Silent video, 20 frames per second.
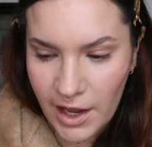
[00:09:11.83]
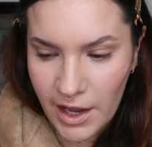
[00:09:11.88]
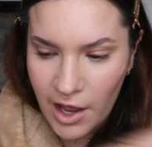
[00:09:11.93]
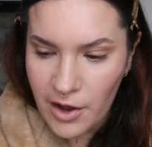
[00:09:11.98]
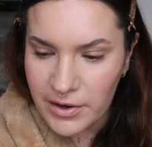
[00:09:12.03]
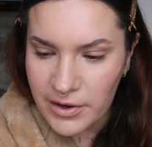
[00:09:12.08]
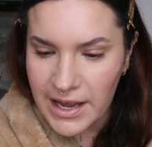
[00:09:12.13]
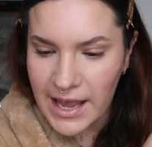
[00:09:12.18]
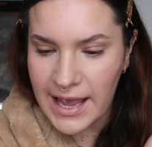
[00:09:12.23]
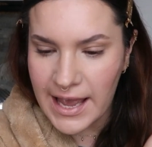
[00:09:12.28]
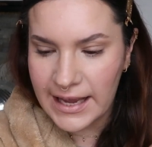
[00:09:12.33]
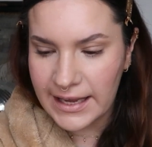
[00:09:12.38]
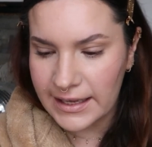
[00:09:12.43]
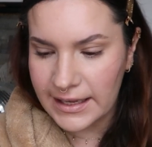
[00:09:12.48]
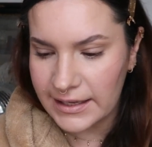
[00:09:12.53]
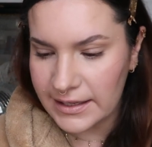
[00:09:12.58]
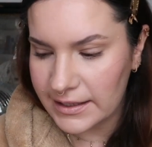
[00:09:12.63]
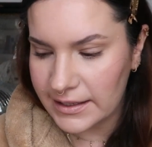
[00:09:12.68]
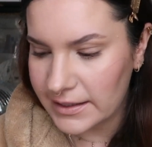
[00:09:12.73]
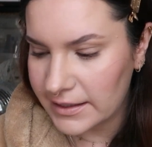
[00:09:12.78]
Okay,
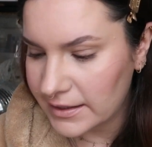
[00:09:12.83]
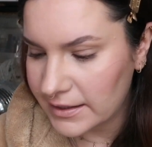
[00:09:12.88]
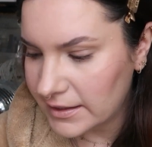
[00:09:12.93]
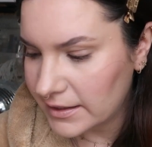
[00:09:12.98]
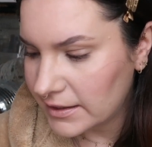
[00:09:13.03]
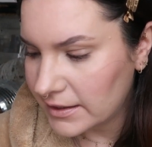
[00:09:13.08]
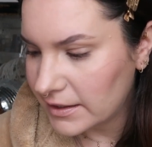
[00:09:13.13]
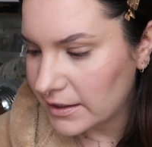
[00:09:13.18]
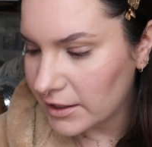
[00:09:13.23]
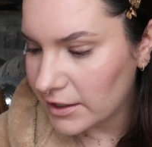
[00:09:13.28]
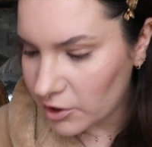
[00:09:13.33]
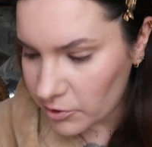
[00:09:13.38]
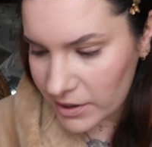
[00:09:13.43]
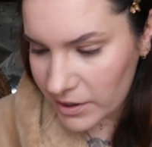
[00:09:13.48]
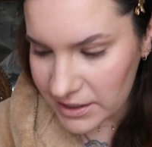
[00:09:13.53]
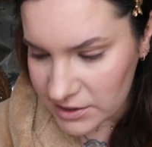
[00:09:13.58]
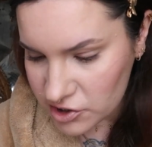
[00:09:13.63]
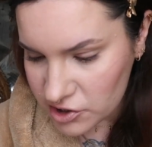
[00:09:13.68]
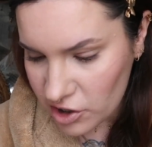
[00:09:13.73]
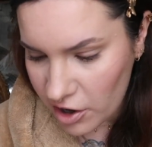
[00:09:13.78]

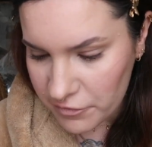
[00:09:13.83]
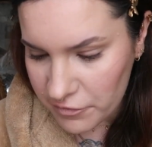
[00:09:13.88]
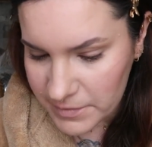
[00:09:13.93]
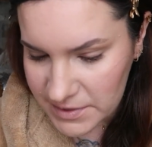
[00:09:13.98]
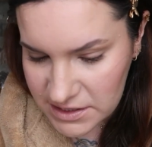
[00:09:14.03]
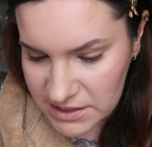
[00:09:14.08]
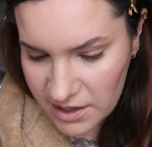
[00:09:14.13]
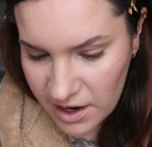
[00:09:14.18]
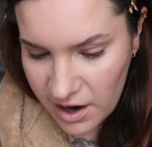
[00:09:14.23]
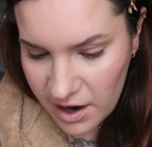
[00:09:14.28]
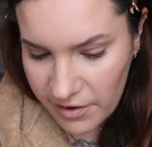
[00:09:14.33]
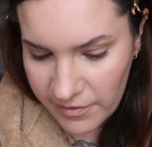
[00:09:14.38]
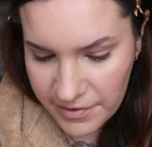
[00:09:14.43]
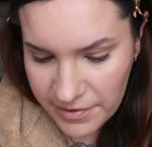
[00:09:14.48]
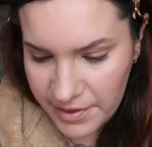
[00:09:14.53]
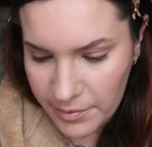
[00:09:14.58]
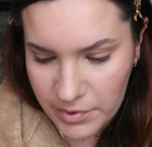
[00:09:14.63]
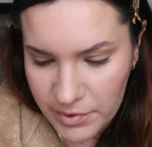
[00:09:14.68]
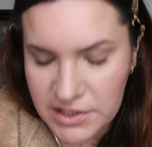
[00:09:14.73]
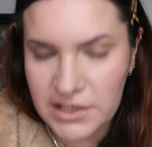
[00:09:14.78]
quick shot of mascara,
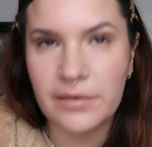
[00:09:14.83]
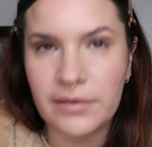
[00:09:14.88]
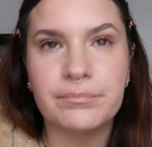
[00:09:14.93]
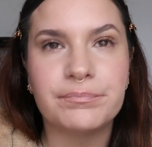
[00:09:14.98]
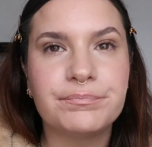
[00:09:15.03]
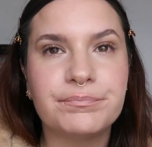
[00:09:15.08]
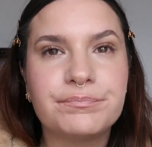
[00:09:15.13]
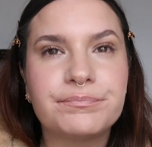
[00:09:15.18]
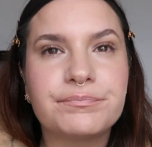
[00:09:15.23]
then we're done.